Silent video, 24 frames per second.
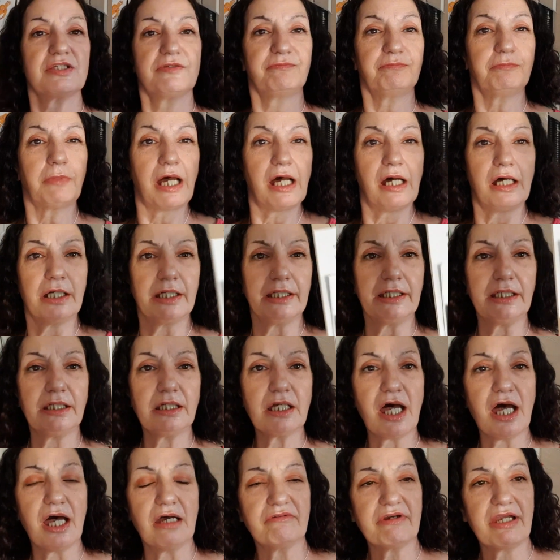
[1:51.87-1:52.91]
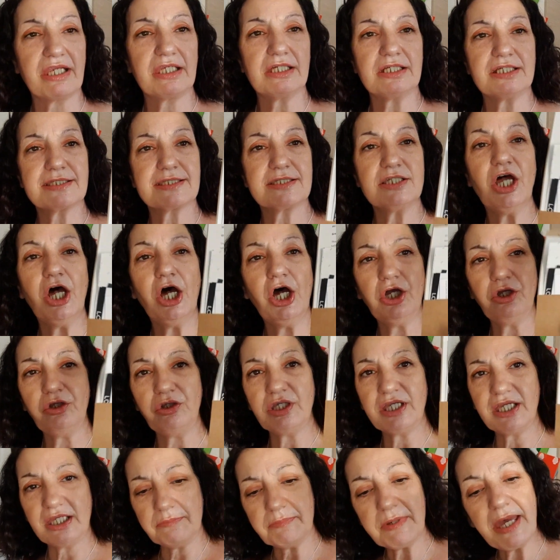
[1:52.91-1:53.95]
of my regulars know, you
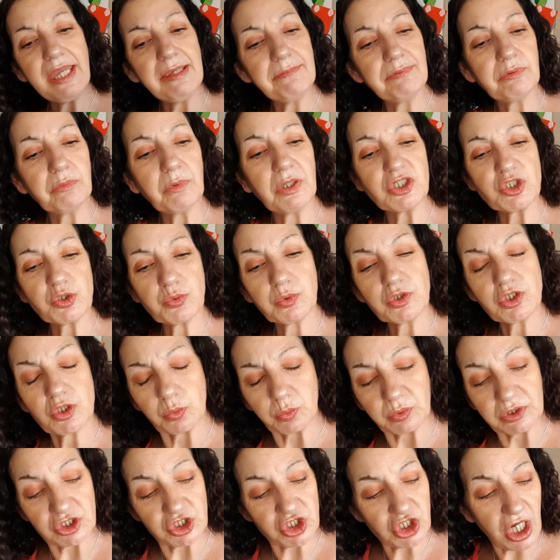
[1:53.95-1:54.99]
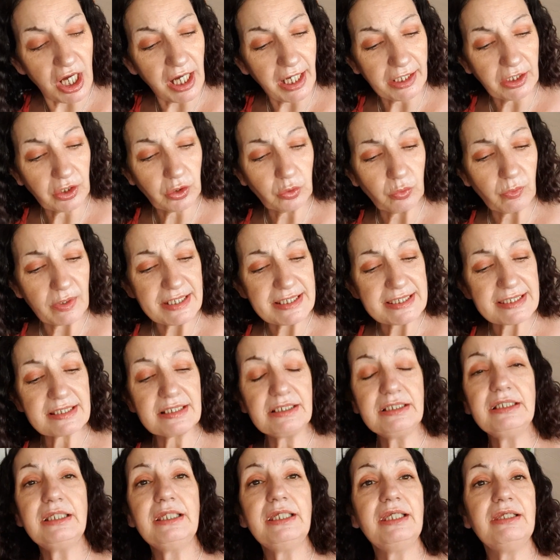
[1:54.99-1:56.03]
get paper, which I always
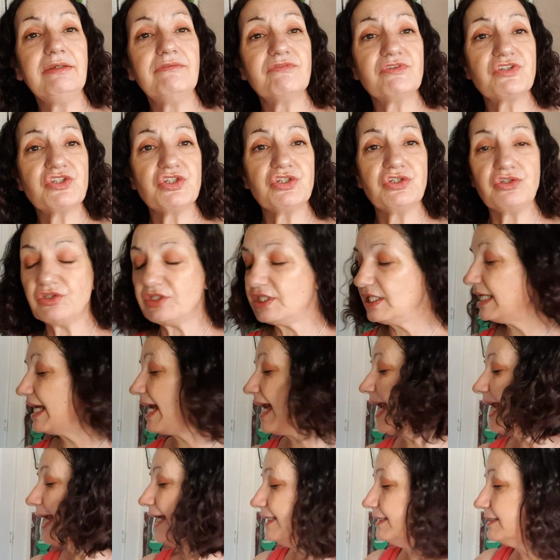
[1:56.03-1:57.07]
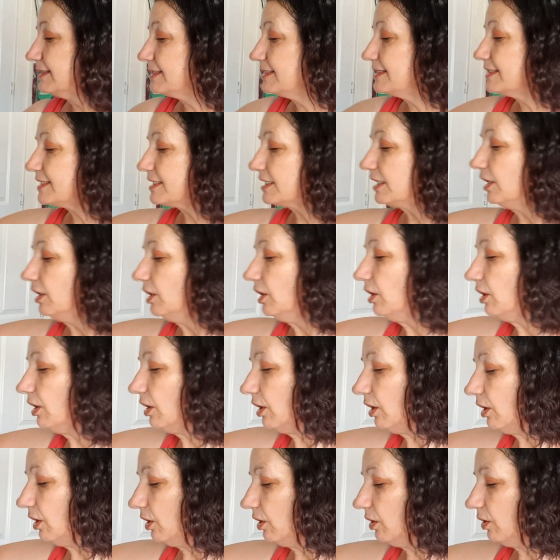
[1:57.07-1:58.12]
leave to the end.
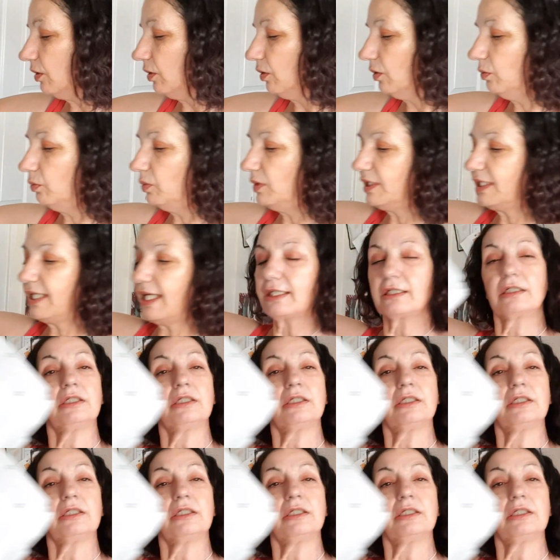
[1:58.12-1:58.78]
You get